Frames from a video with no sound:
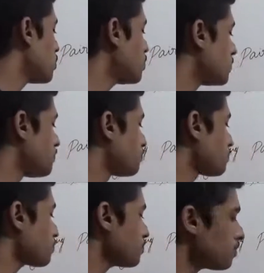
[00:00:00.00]
to
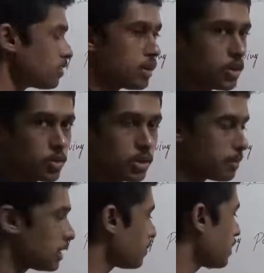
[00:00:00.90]
do the
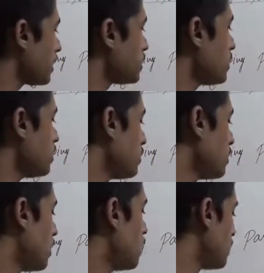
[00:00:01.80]
multiplication
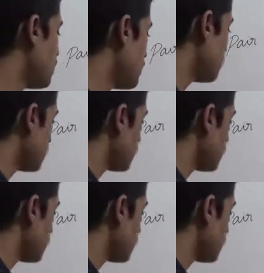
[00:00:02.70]
and then